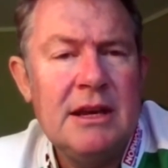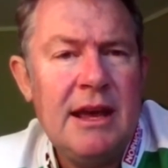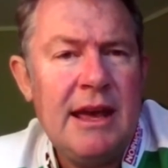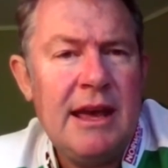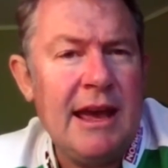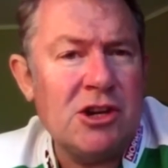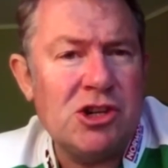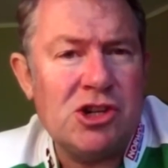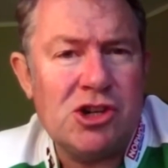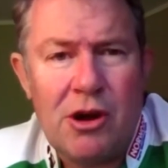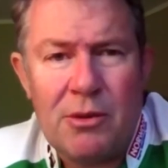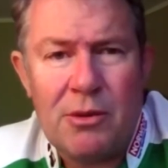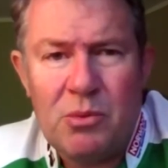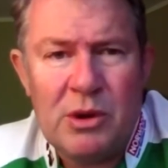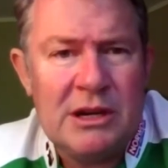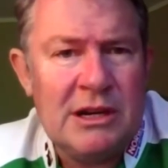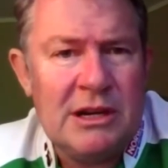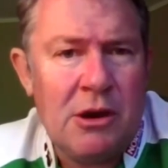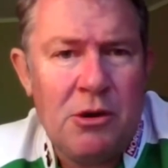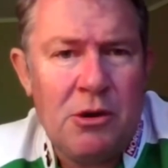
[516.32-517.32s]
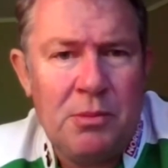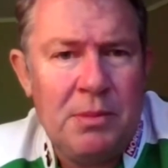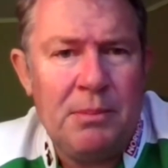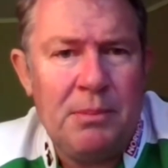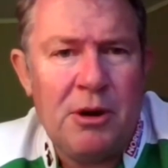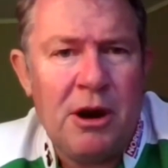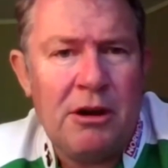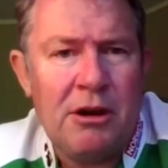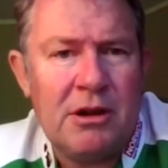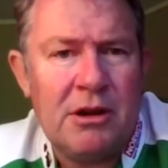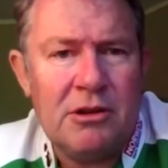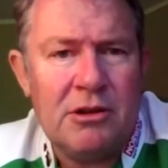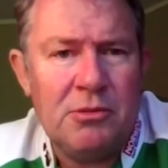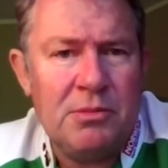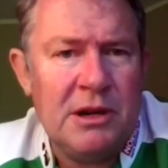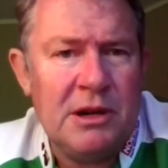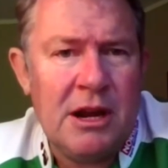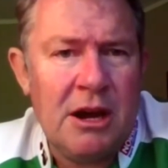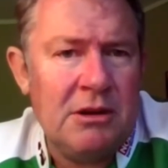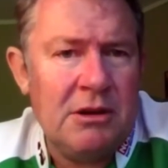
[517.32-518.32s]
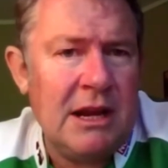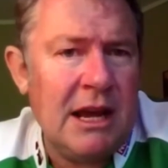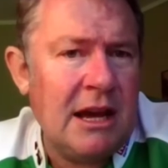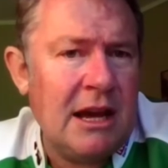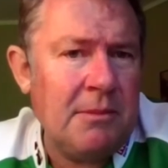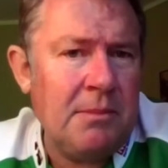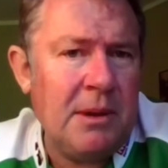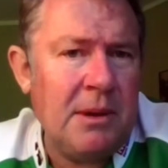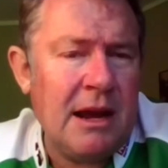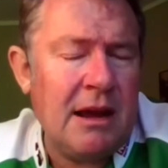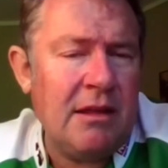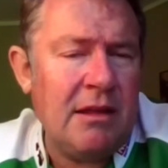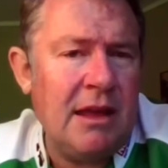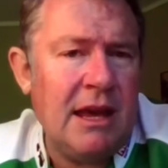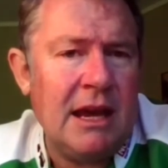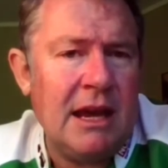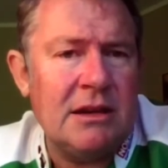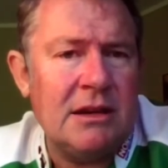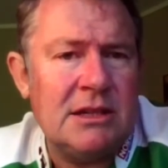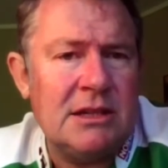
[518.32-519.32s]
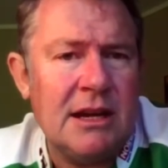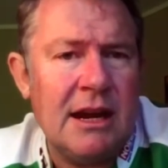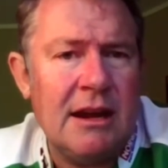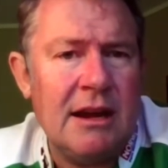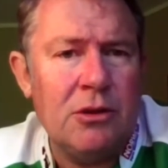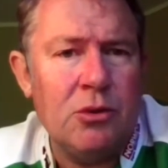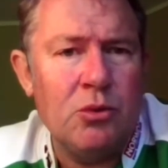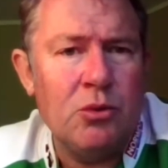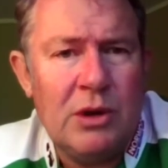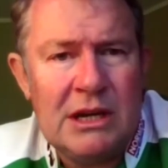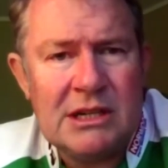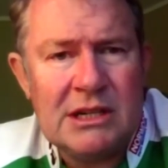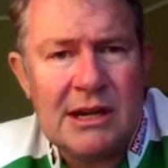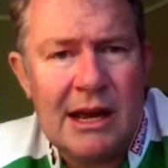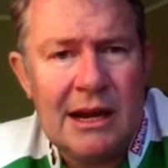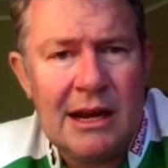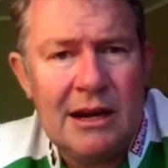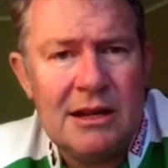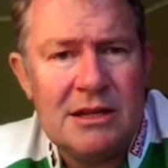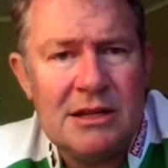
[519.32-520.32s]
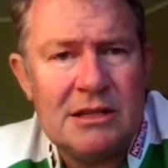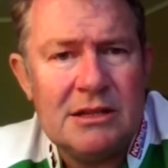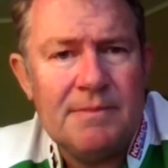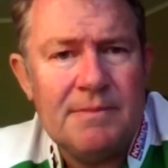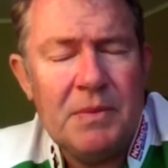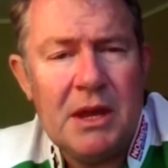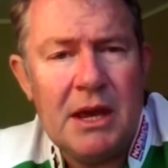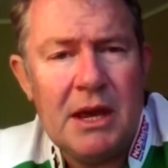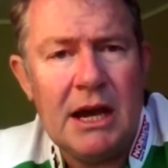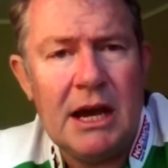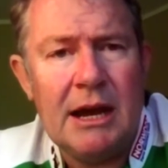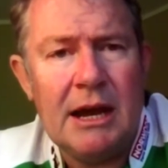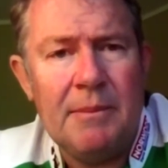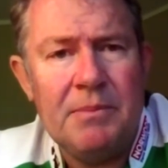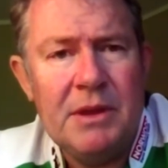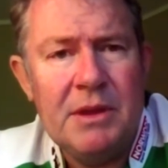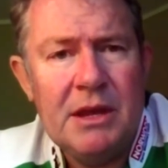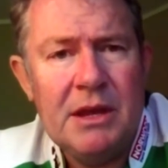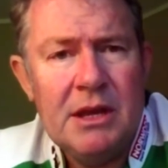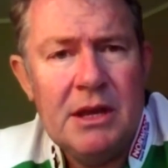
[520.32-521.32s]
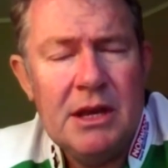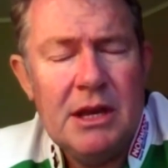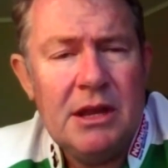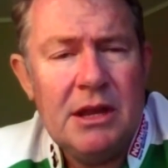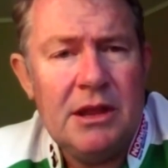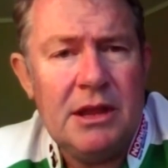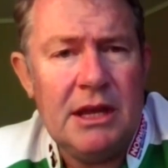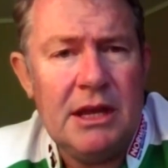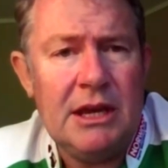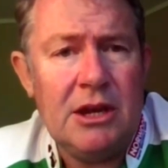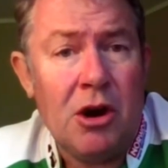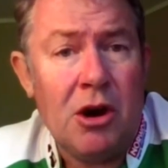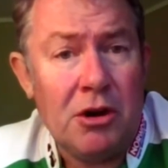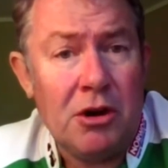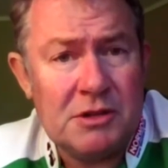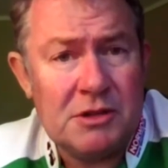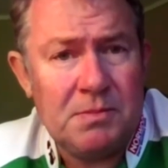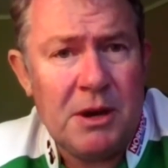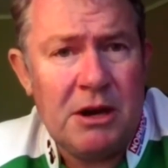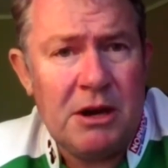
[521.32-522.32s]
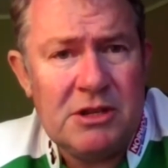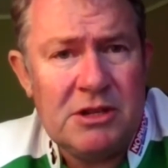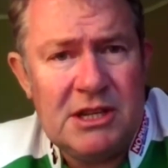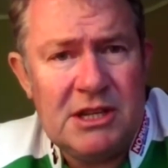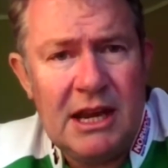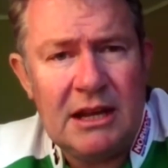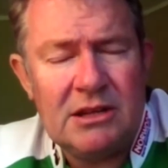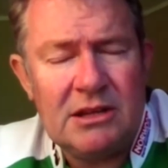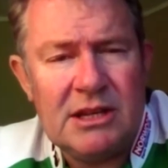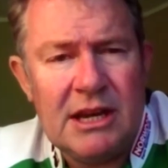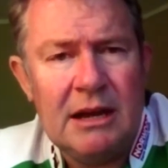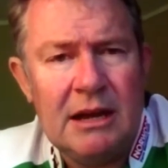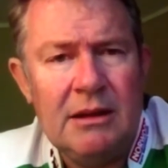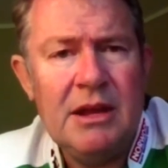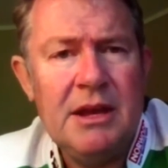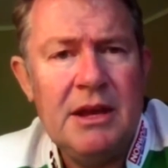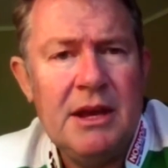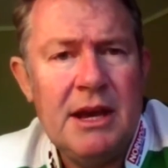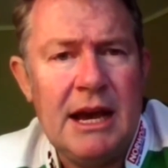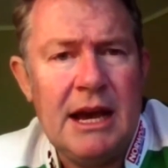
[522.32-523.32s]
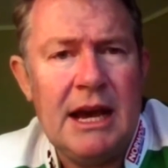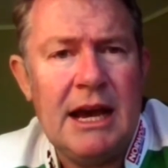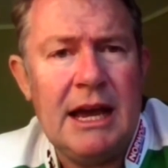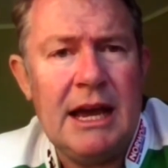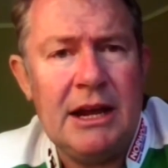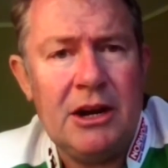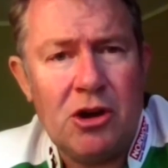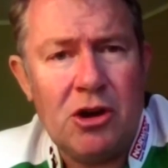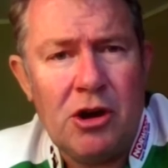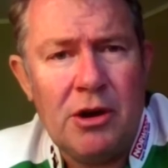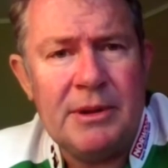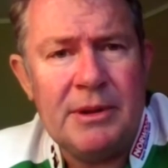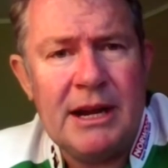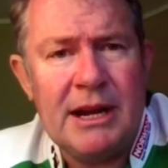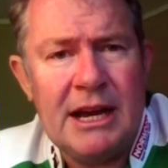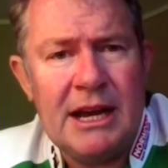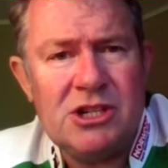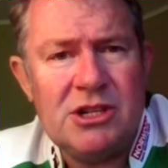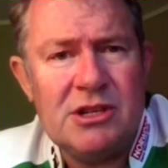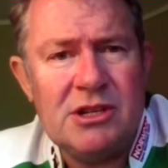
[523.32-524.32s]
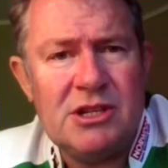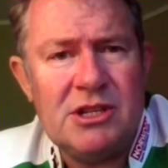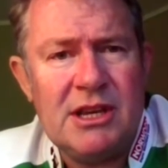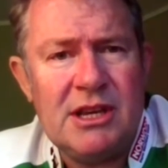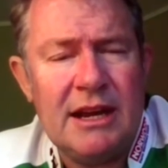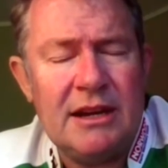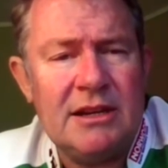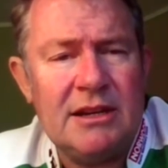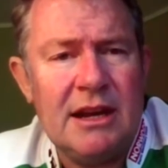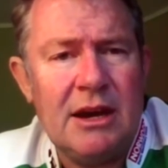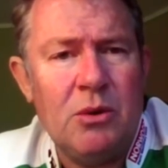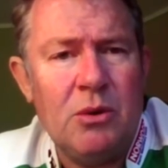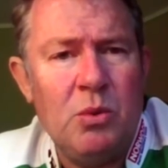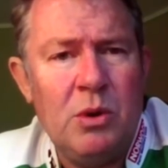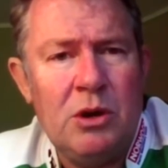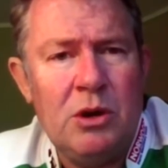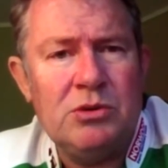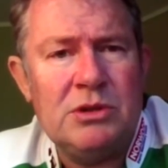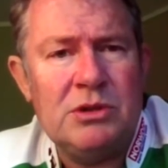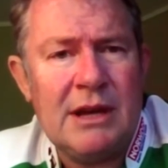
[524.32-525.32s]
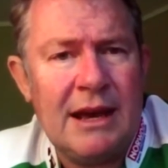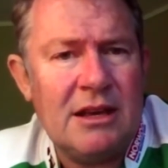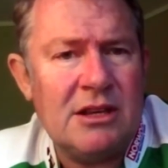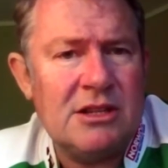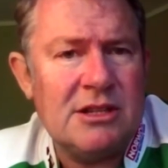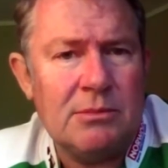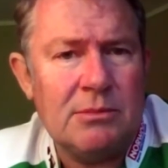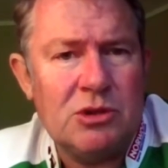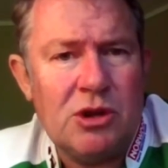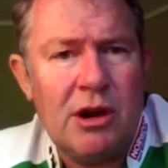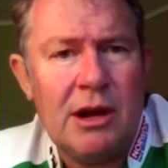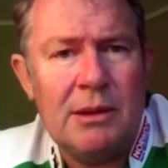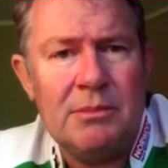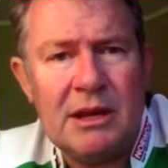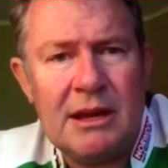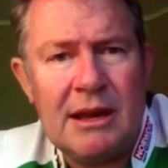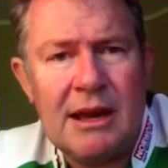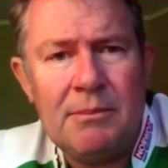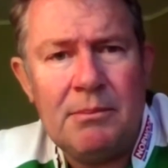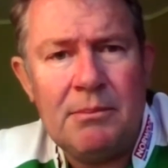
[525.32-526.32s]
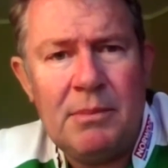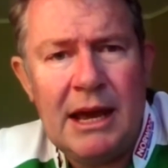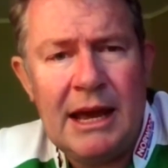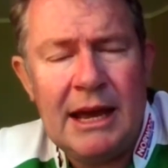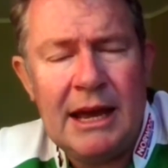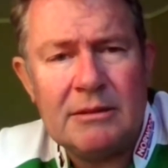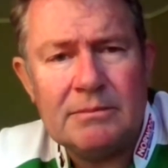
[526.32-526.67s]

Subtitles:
Our shop window will be broken. There'll be no doubt about that. The retailers, the hospo sector and accommodation sector will take some time to come back.